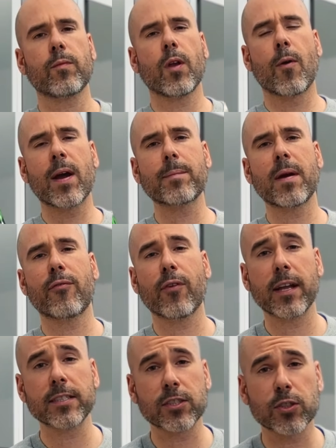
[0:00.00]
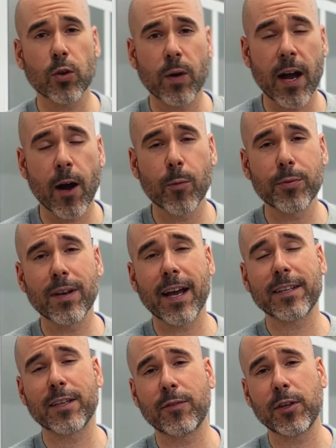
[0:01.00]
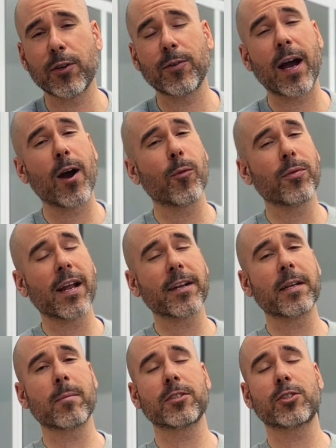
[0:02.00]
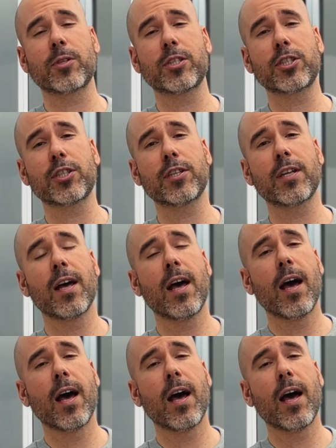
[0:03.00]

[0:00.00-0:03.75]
All right, my friends, so I hope you liked the video. I hope you liked the demonstration.